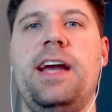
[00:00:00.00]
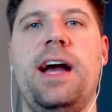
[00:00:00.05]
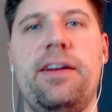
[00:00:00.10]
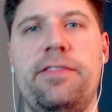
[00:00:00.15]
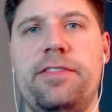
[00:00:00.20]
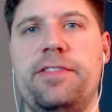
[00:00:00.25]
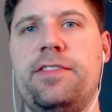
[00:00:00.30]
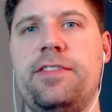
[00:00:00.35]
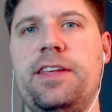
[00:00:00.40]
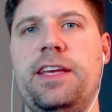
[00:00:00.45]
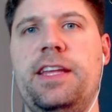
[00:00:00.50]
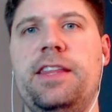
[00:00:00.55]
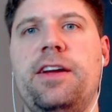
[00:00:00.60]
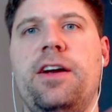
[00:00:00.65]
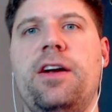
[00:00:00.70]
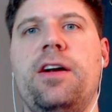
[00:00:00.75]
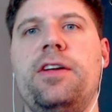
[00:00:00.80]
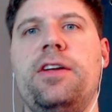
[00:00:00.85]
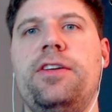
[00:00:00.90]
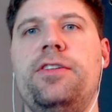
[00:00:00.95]
obviously
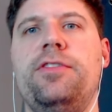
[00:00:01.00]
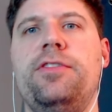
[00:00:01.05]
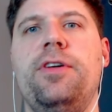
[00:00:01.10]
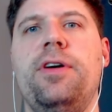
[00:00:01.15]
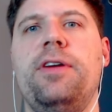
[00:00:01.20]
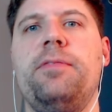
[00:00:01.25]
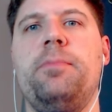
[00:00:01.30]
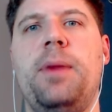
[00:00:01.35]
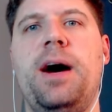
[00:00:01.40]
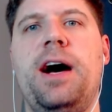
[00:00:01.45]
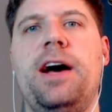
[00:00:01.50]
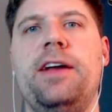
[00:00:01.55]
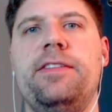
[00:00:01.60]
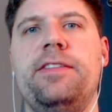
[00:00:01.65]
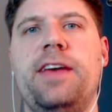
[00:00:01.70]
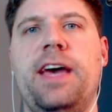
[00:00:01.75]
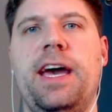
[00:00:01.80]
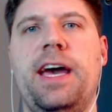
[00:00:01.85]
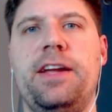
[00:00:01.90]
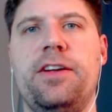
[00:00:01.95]
you do have mods
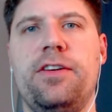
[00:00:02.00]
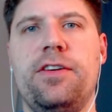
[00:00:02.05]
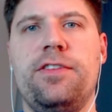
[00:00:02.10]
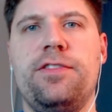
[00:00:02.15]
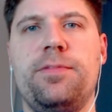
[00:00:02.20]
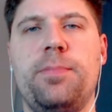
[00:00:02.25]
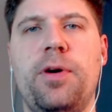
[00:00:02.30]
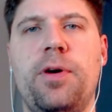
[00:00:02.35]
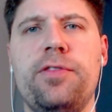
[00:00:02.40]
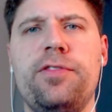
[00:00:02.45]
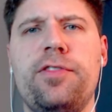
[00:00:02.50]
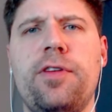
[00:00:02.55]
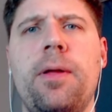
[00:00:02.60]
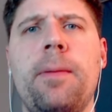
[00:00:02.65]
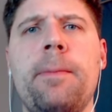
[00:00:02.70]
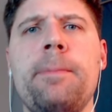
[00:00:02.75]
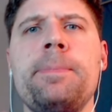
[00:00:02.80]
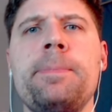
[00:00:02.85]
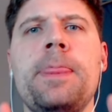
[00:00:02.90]
at your disposal,